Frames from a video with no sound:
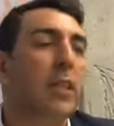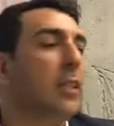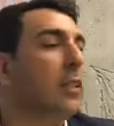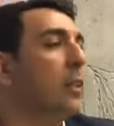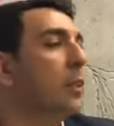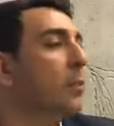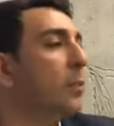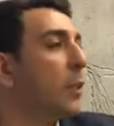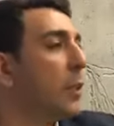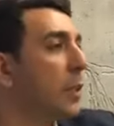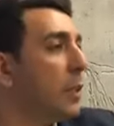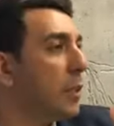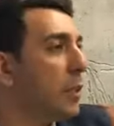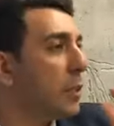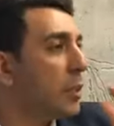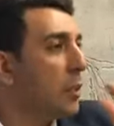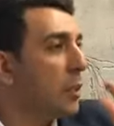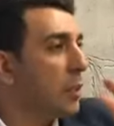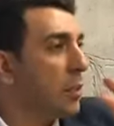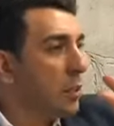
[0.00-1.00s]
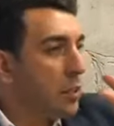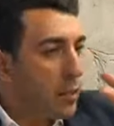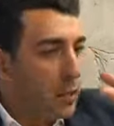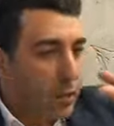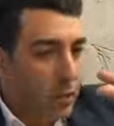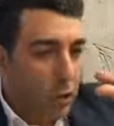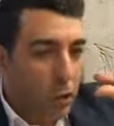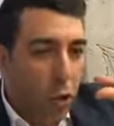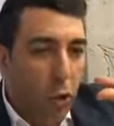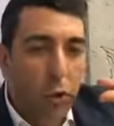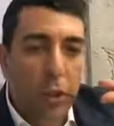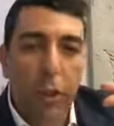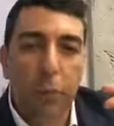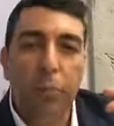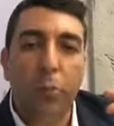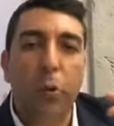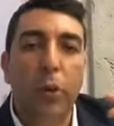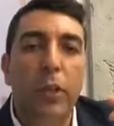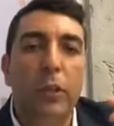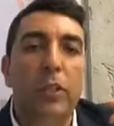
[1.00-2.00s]
The, the, the, the, the turning
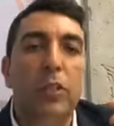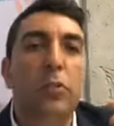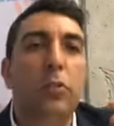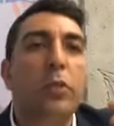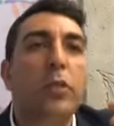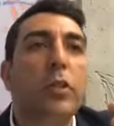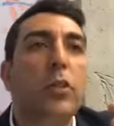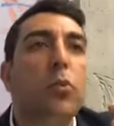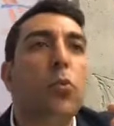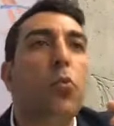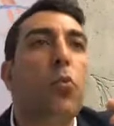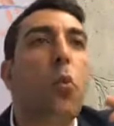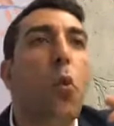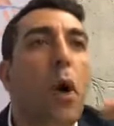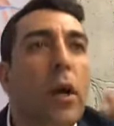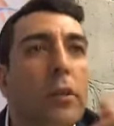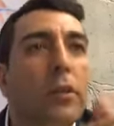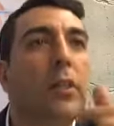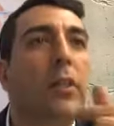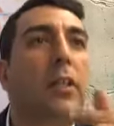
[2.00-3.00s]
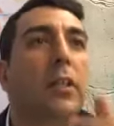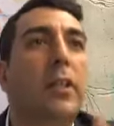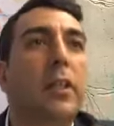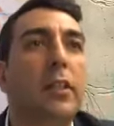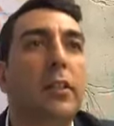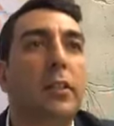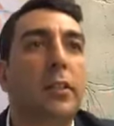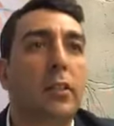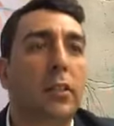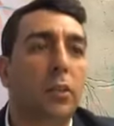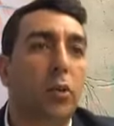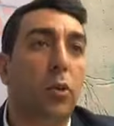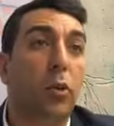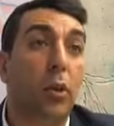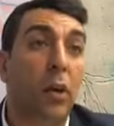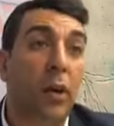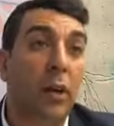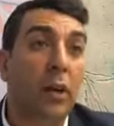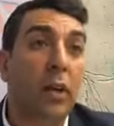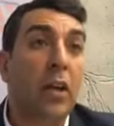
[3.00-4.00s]
point is when you want to connect to the
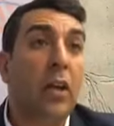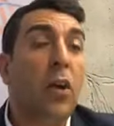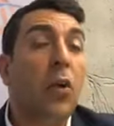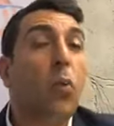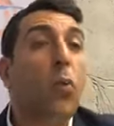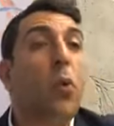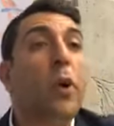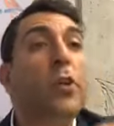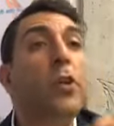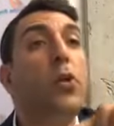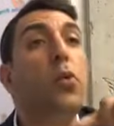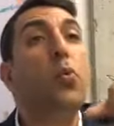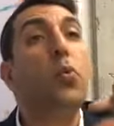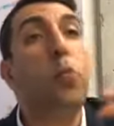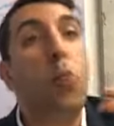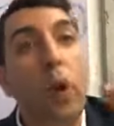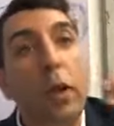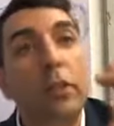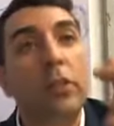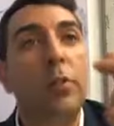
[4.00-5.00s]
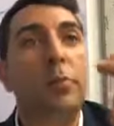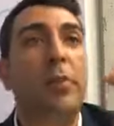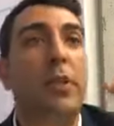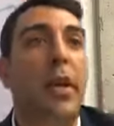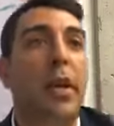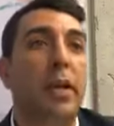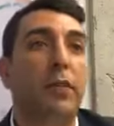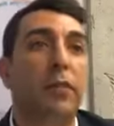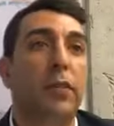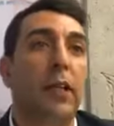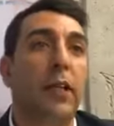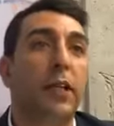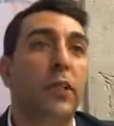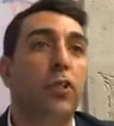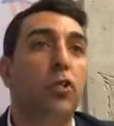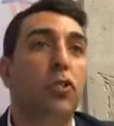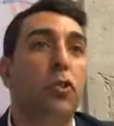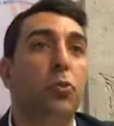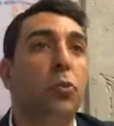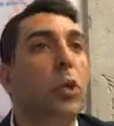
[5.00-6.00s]
Torah, when you want to behave like a
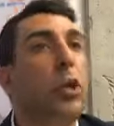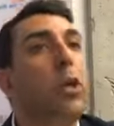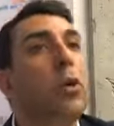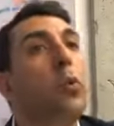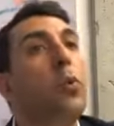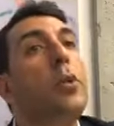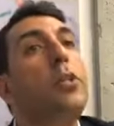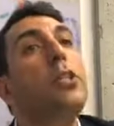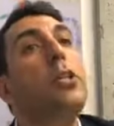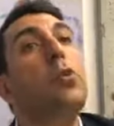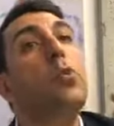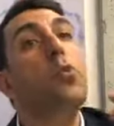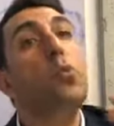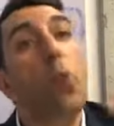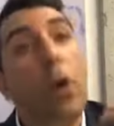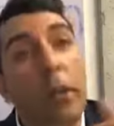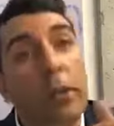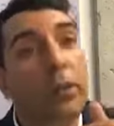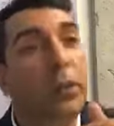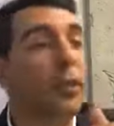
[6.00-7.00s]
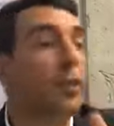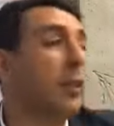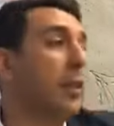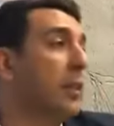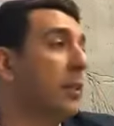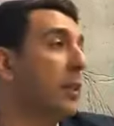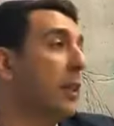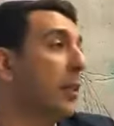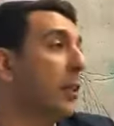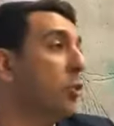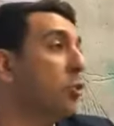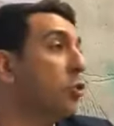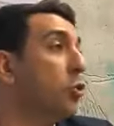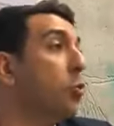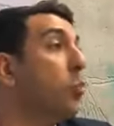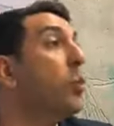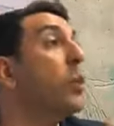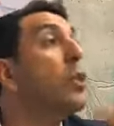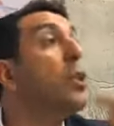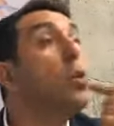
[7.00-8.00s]
Jew, when you want to think like a Jew,
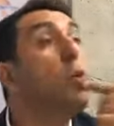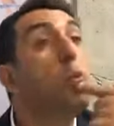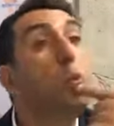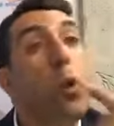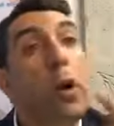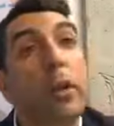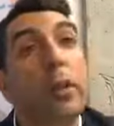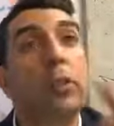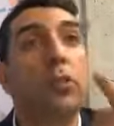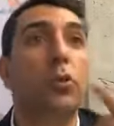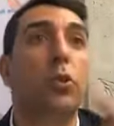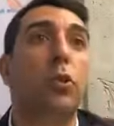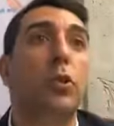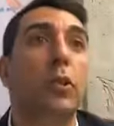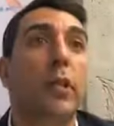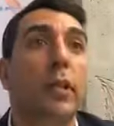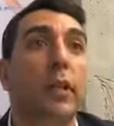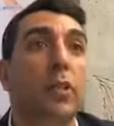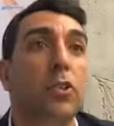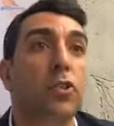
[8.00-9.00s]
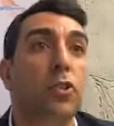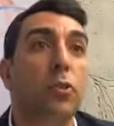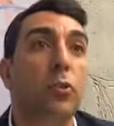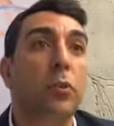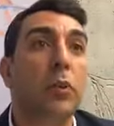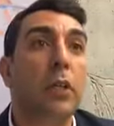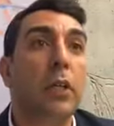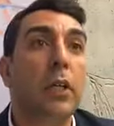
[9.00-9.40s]
when you want to talk like a Jew.